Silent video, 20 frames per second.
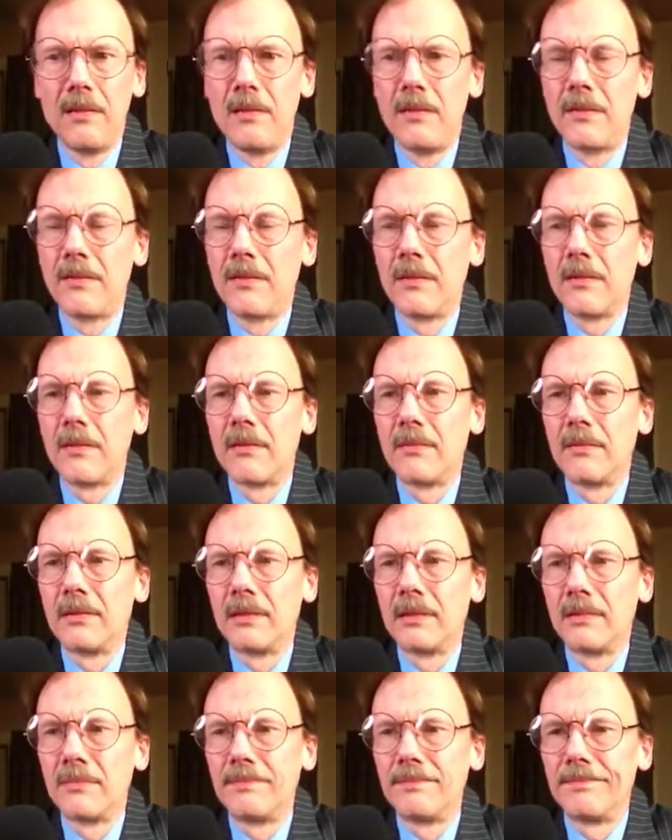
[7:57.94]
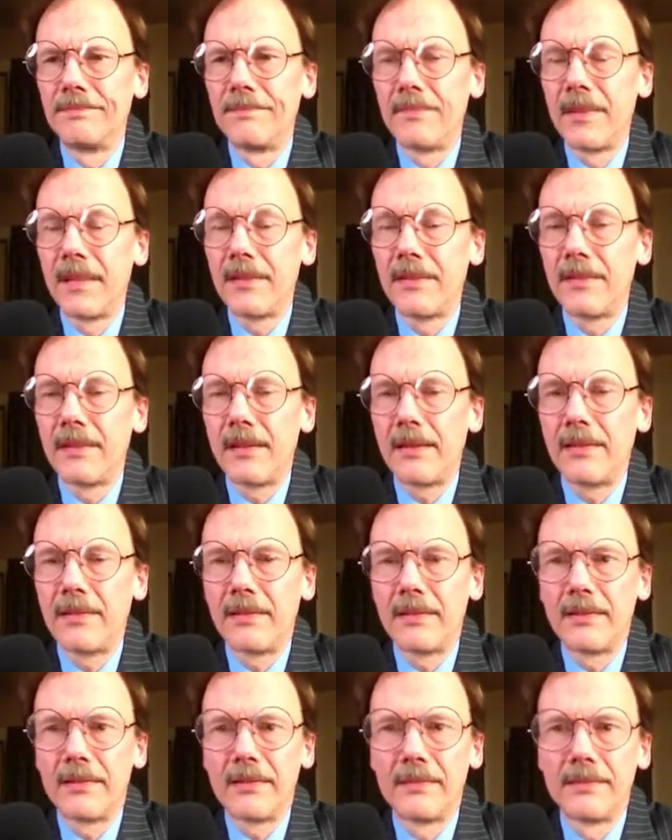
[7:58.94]
So that's that
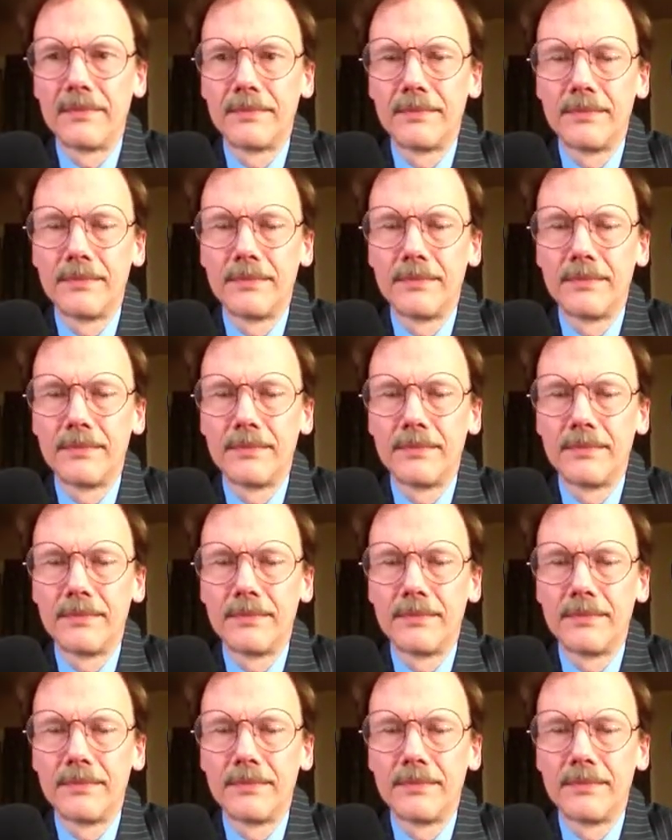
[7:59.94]
there.